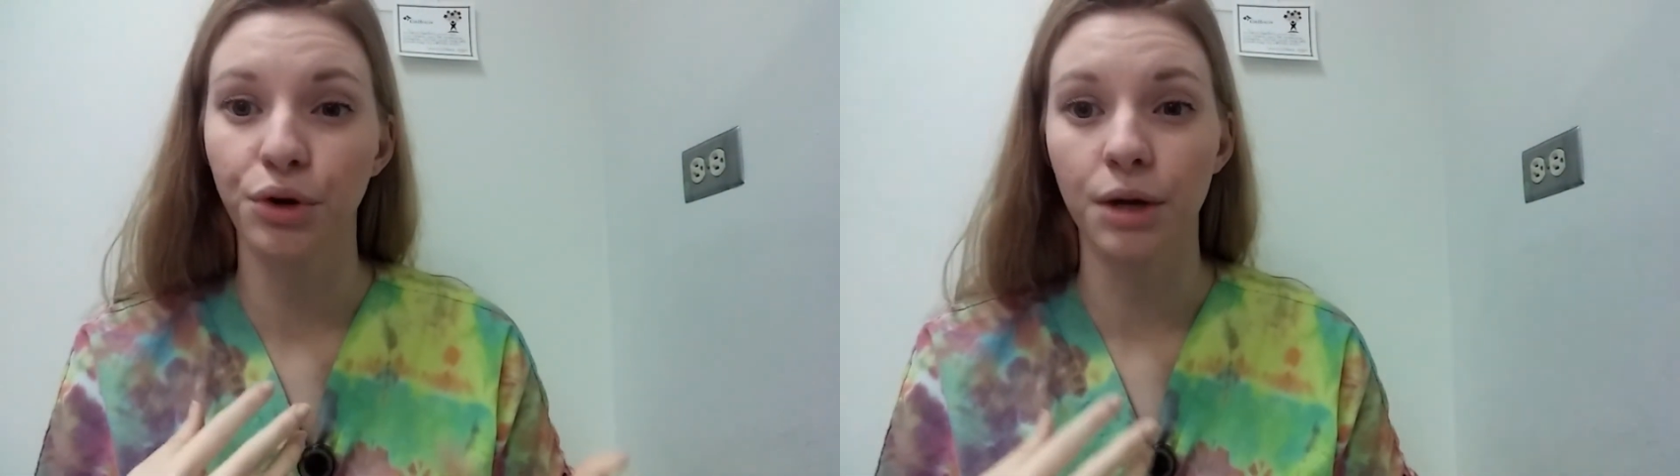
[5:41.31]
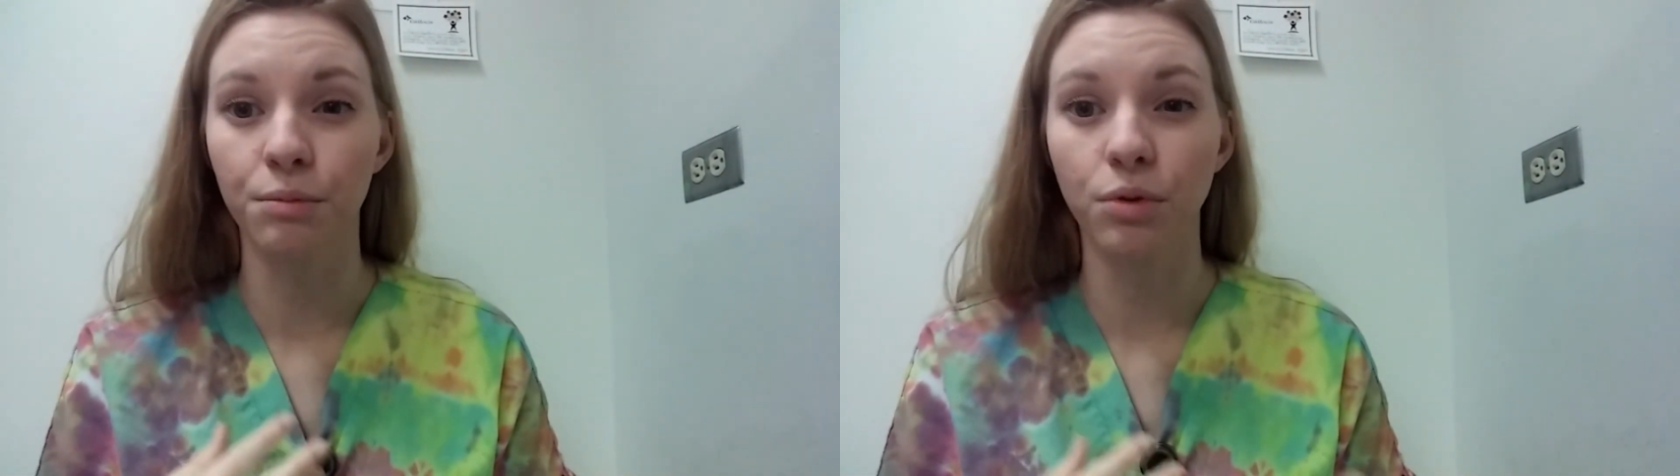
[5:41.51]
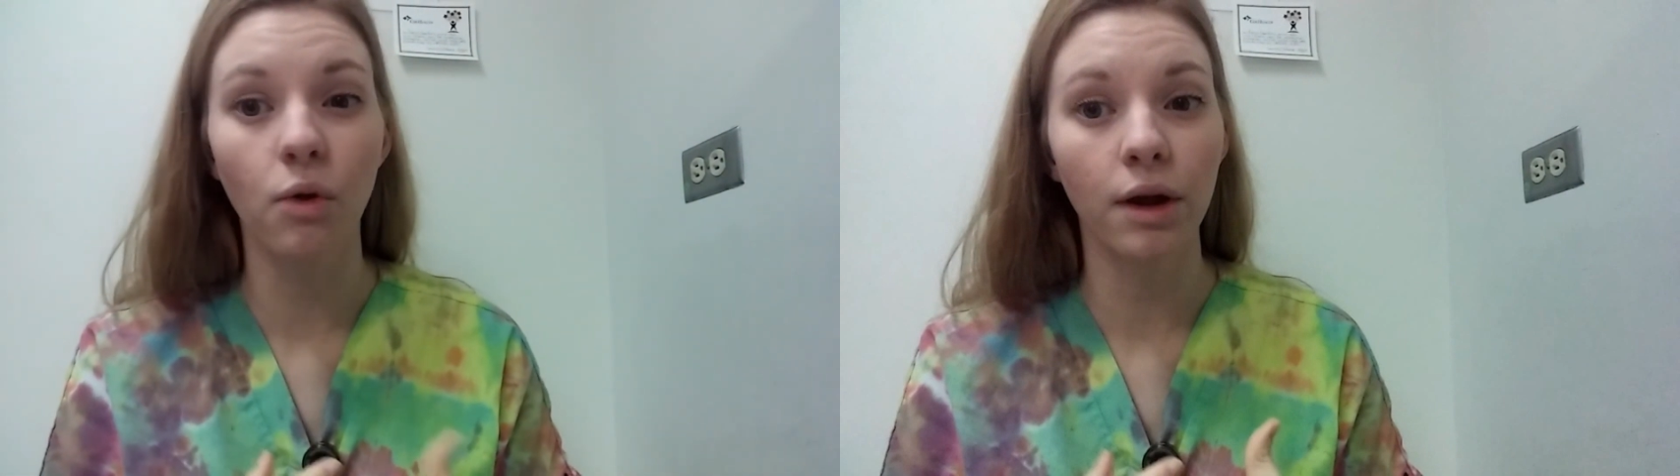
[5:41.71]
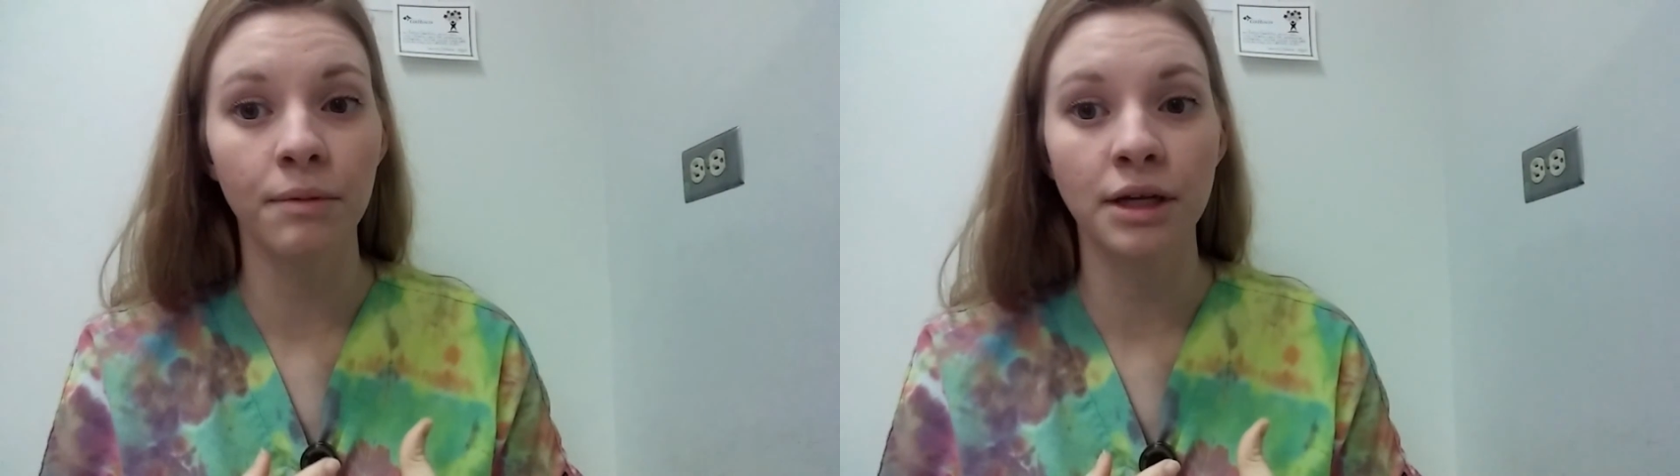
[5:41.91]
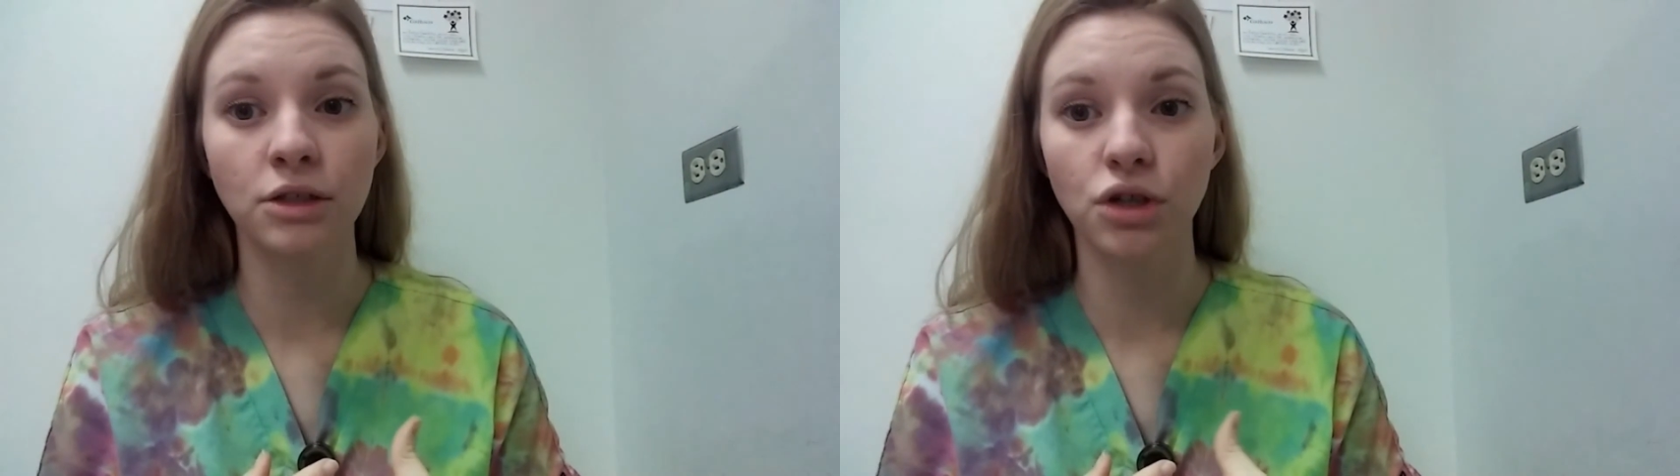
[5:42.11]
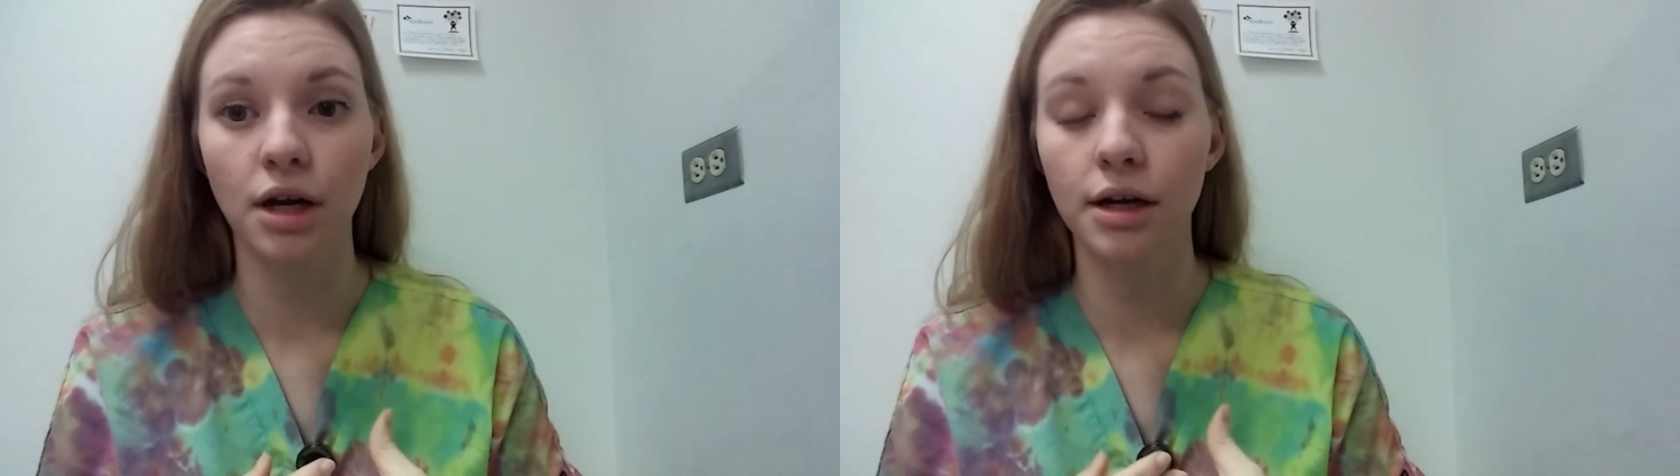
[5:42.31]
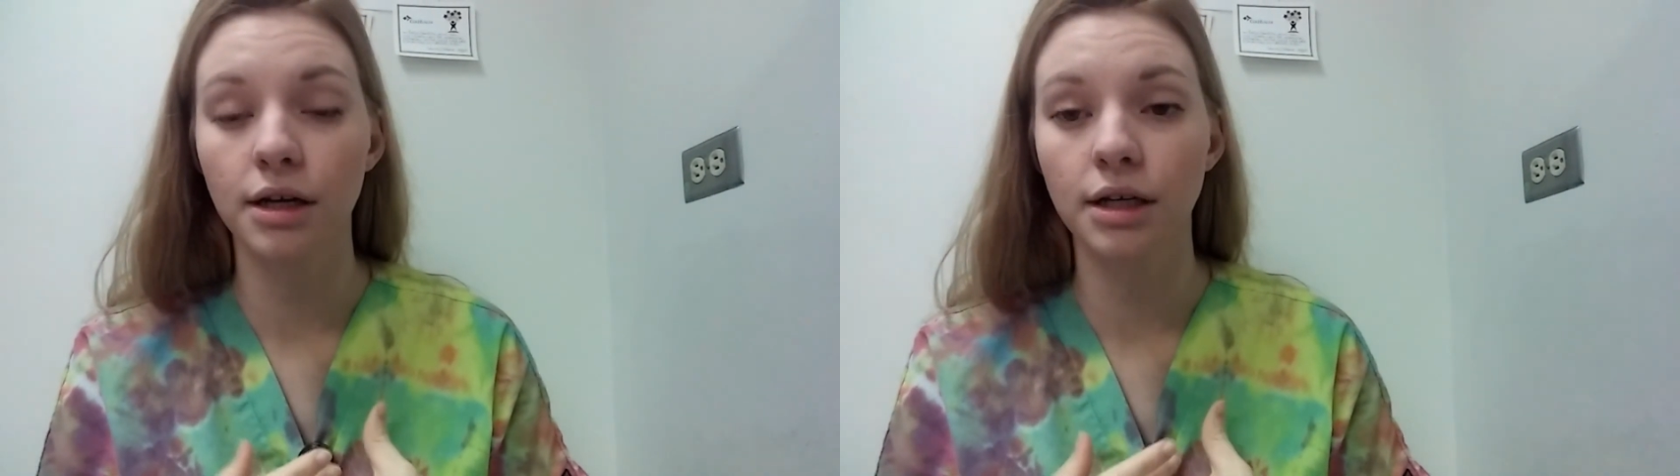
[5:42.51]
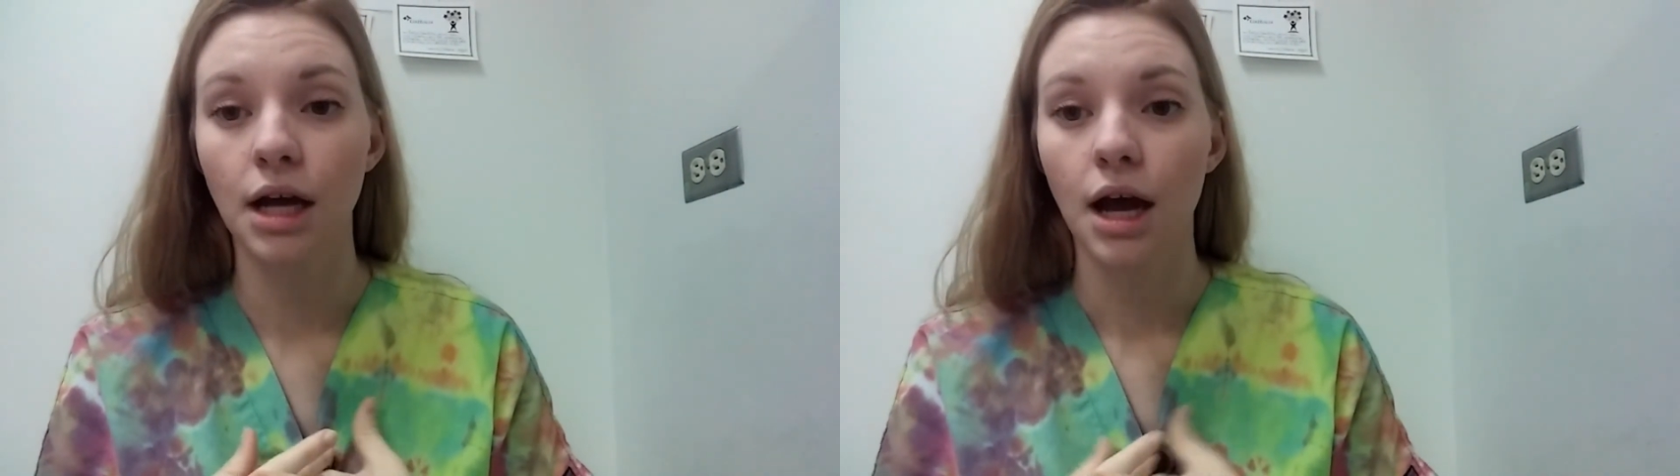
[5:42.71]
pre-employment drug